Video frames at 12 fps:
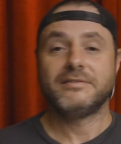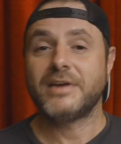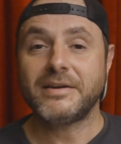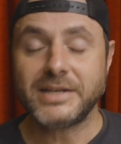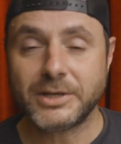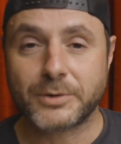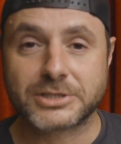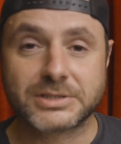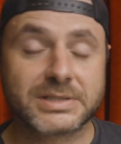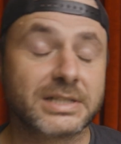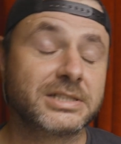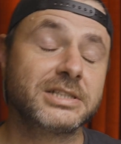If you have any
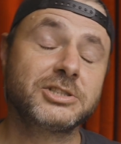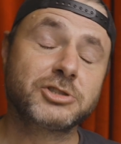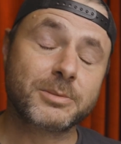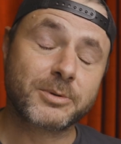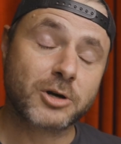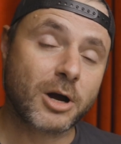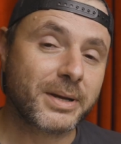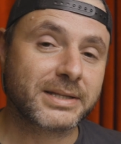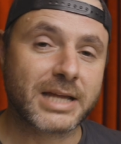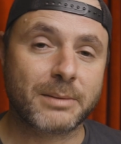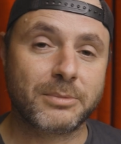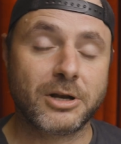questions, then just drop a
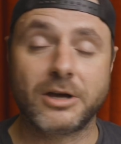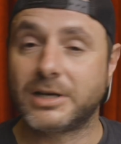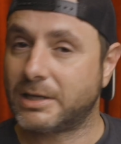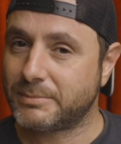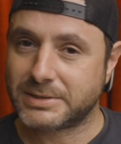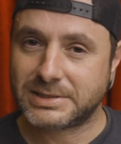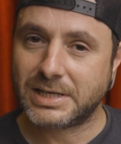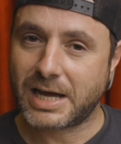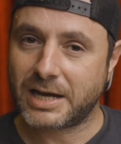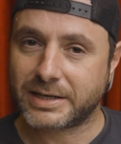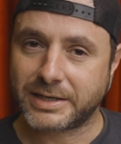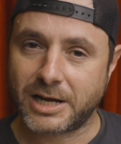comment down below and let me see
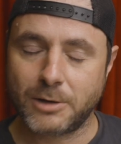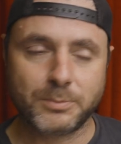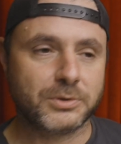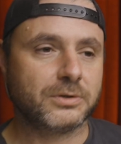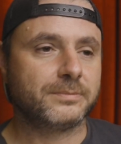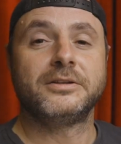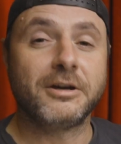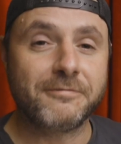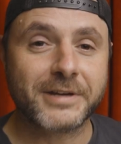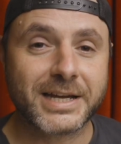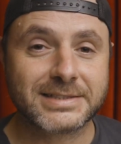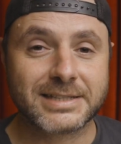how I can help you. Don't
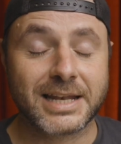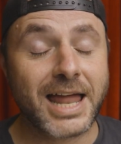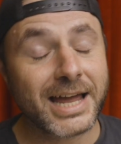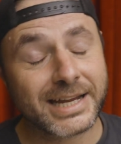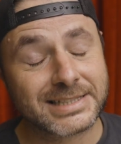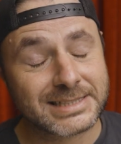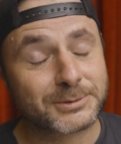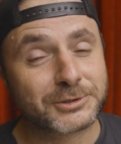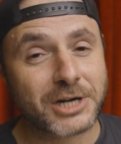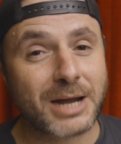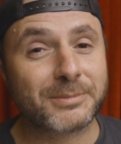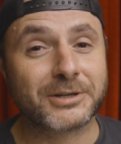forget to like and
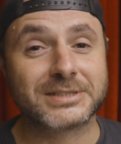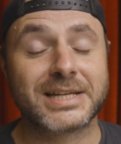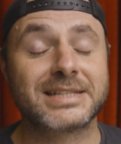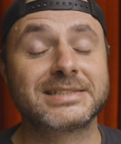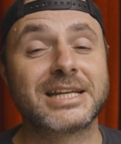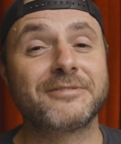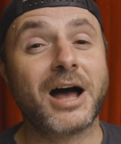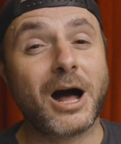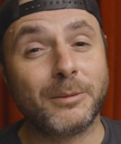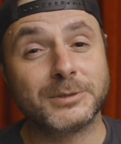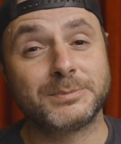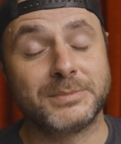subscribe, because that stuff
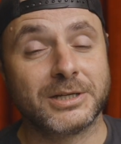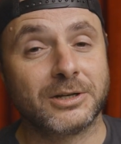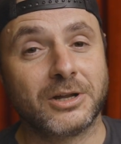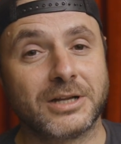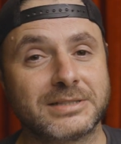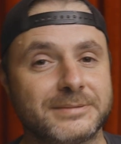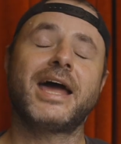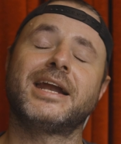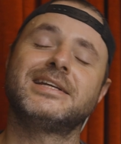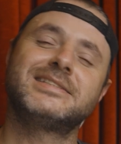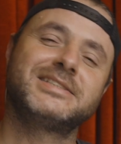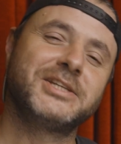helps me a lot. And
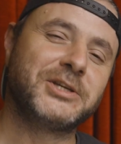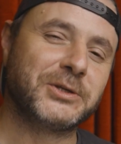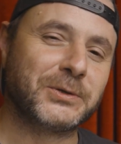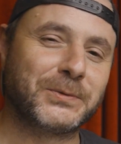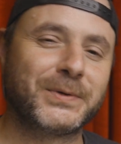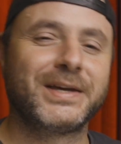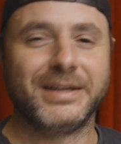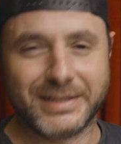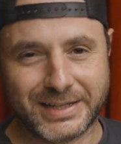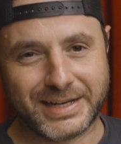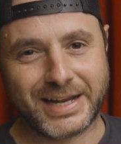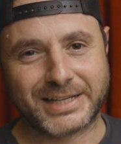I'll see you
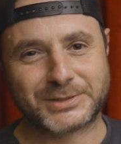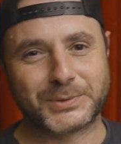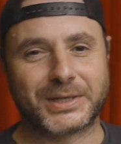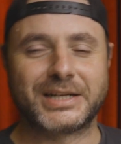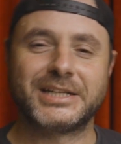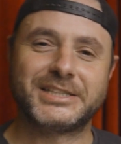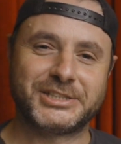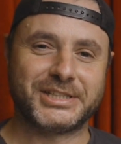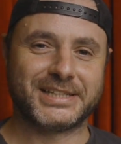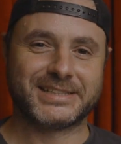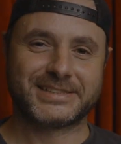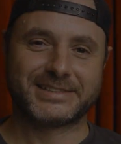in the next one.
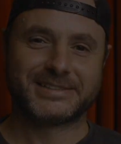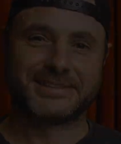Cheers.